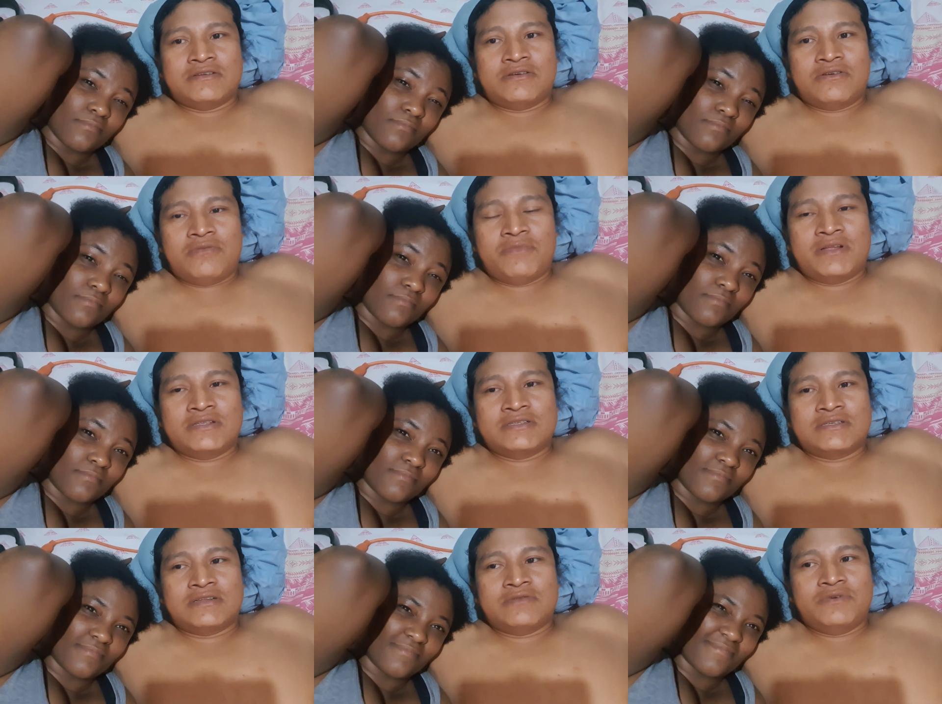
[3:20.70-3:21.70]
Speaker 1: your comments
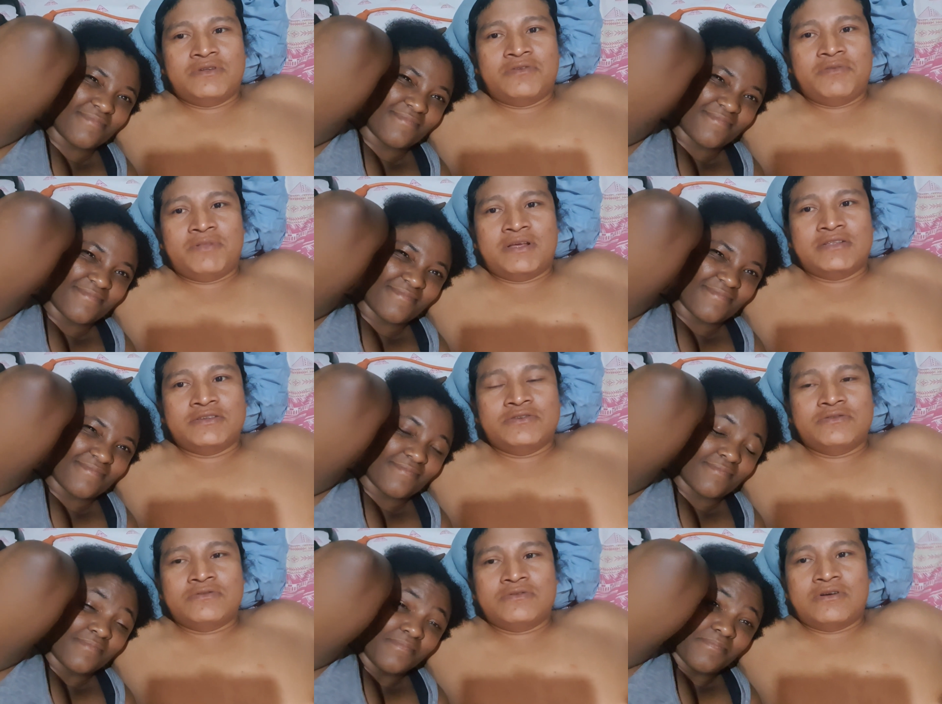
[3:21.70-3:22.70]
and we can reply to
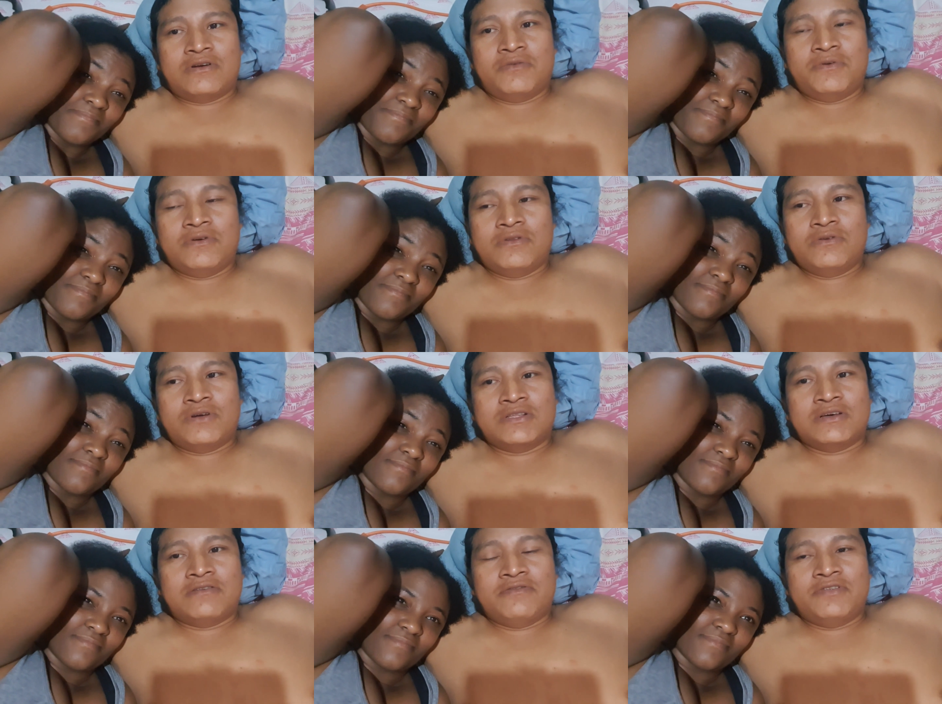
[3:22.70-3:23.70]
you or we will do
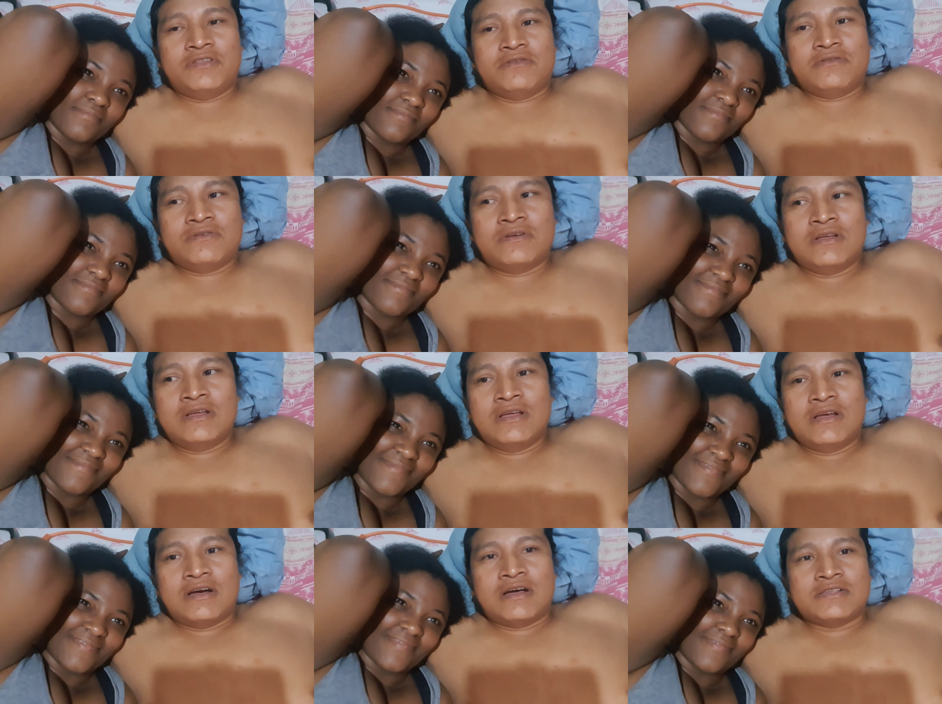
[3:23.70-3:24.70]
another video
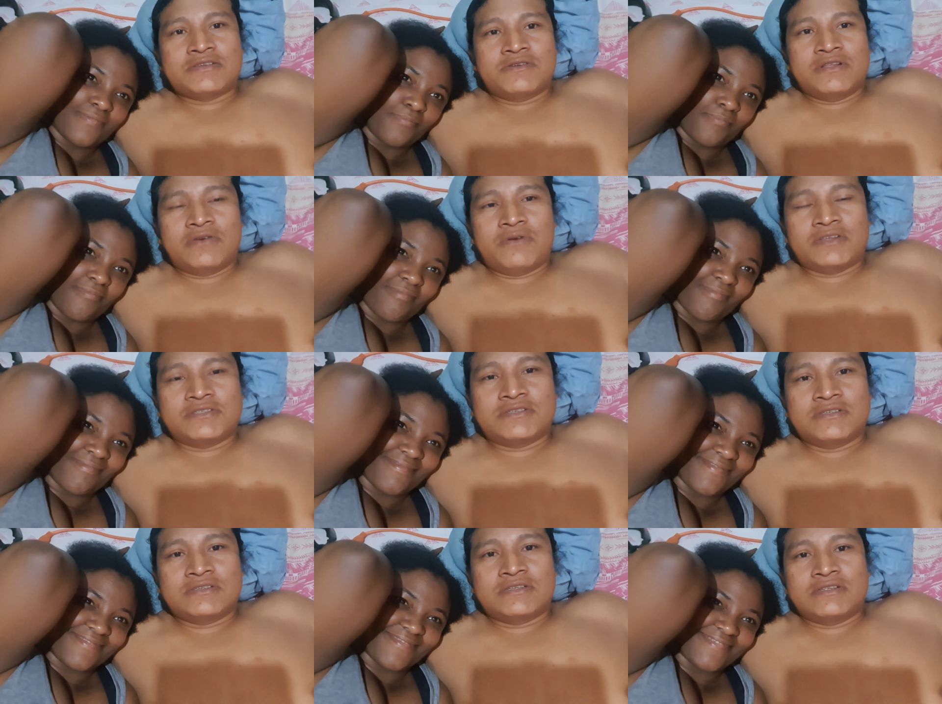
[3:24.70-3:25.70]
answering the
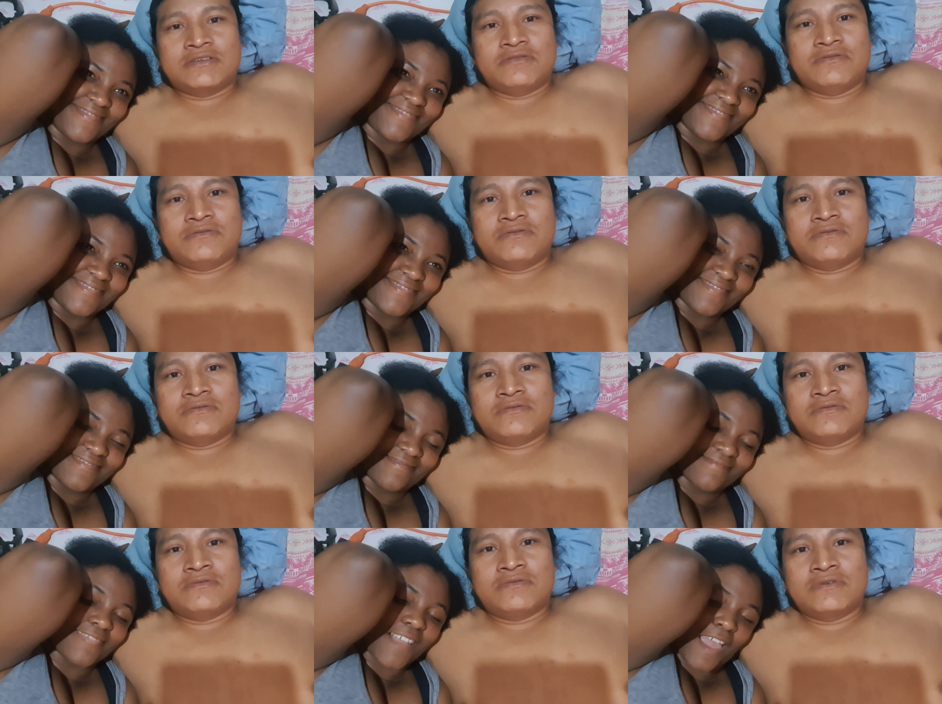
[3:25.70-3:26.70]
questions that you
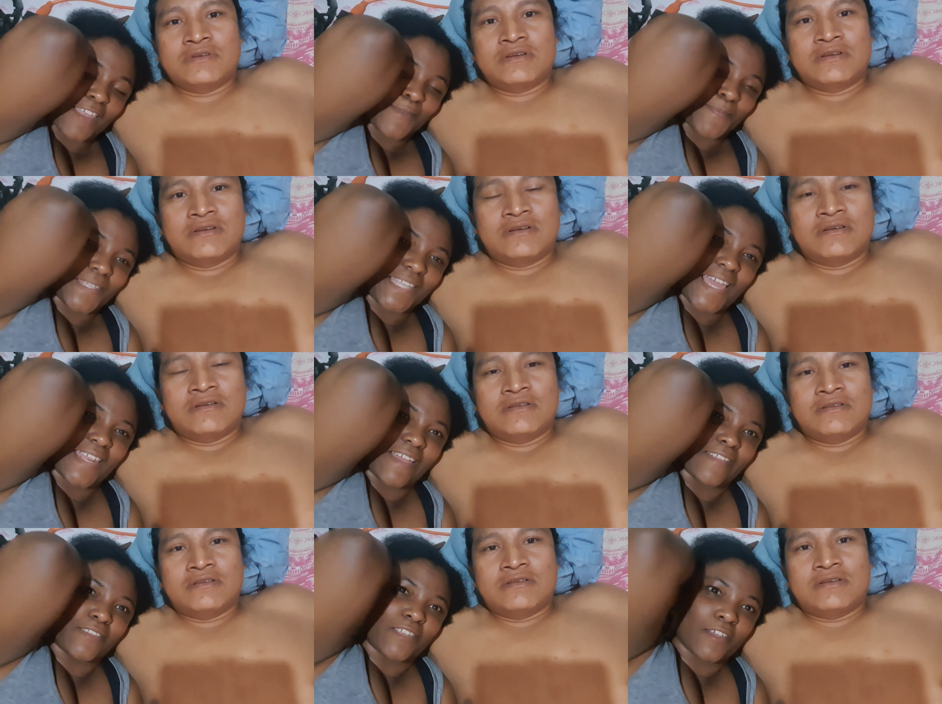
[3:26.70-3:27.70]
Speaker 2: yes but they
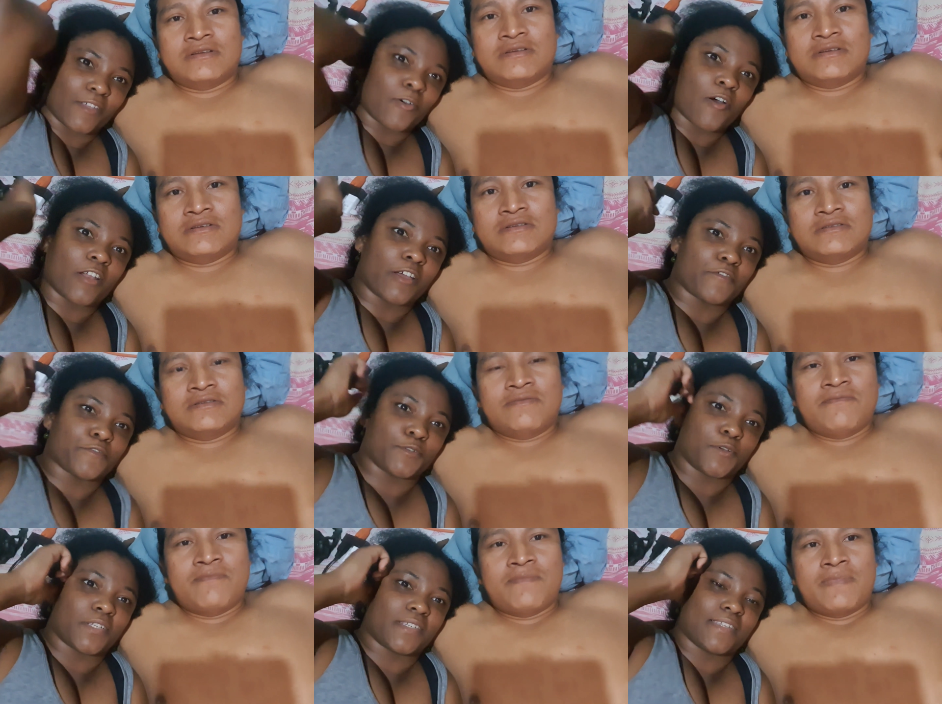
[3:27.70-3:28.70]
enter uh, all of
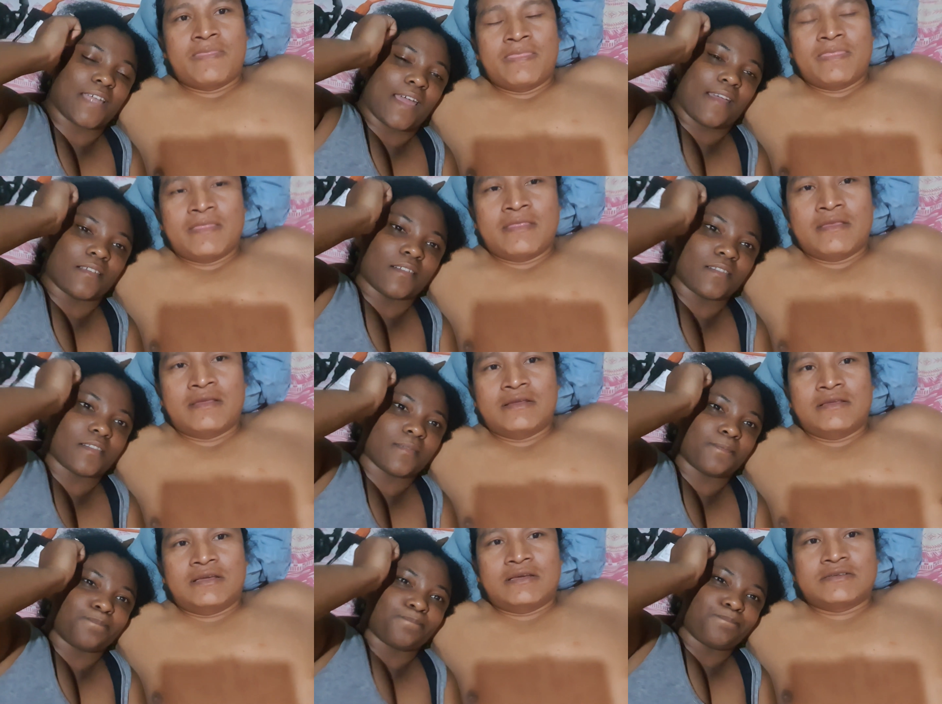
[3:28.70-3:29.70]
those things
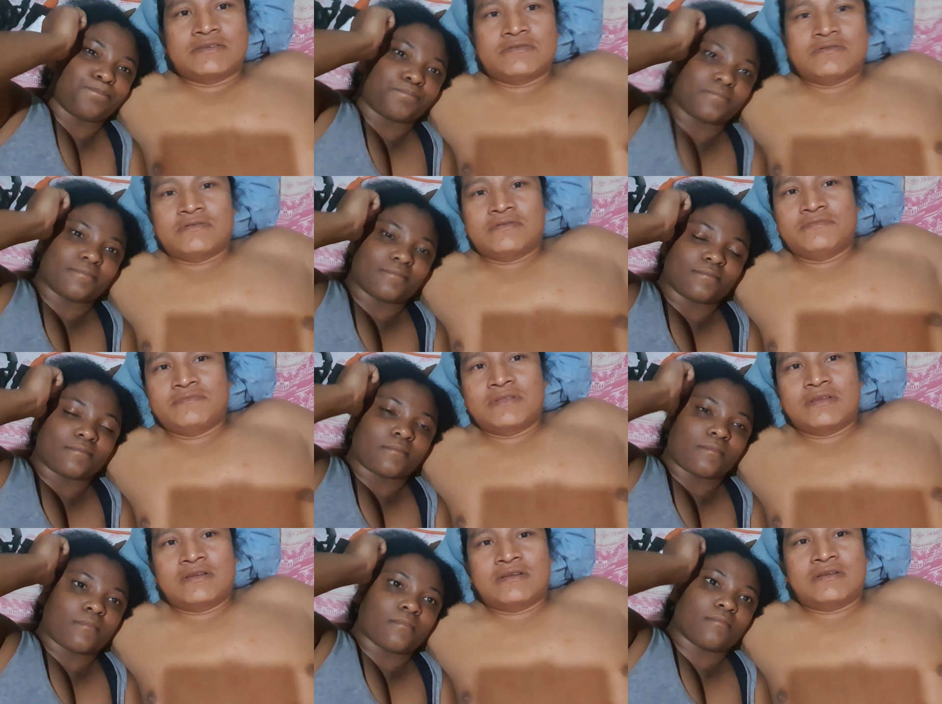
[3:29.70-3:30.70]
Speaker 1: yeah so
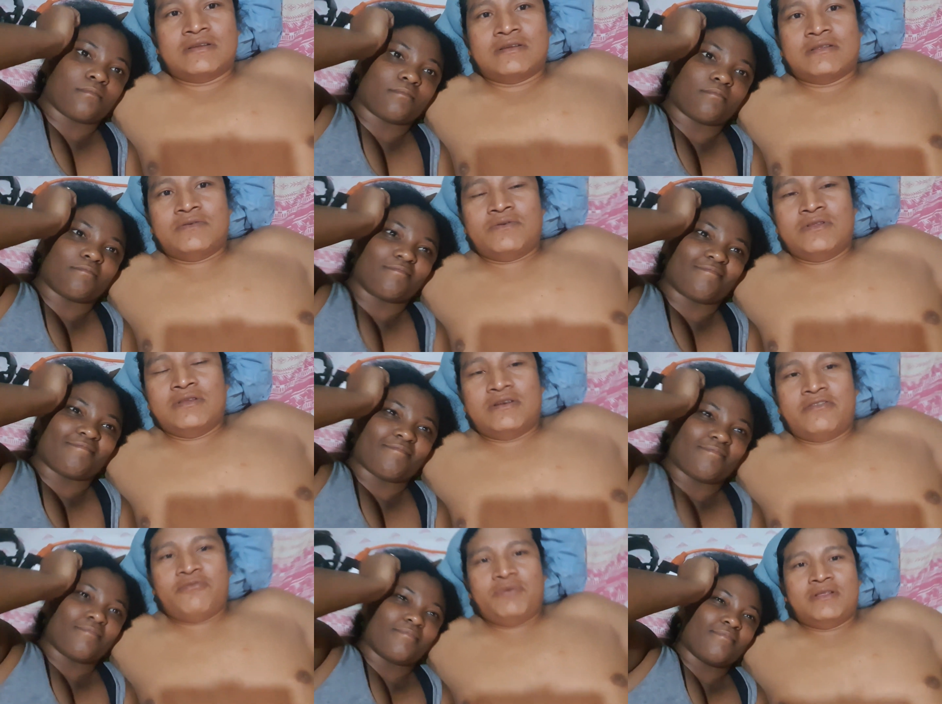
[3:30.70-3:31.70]
the one year
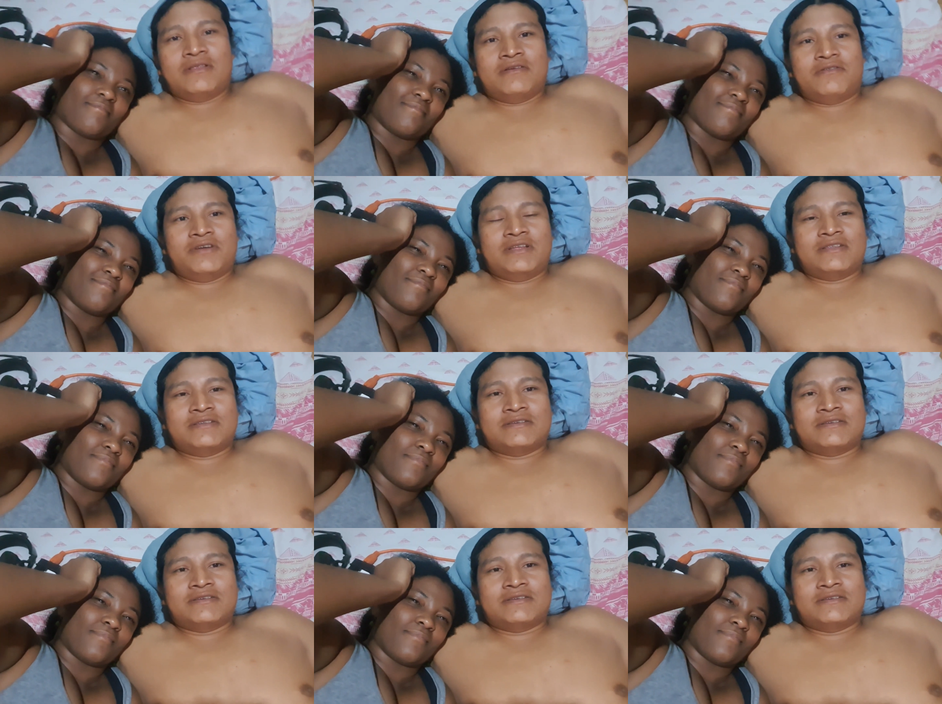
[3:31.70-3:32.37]
of being great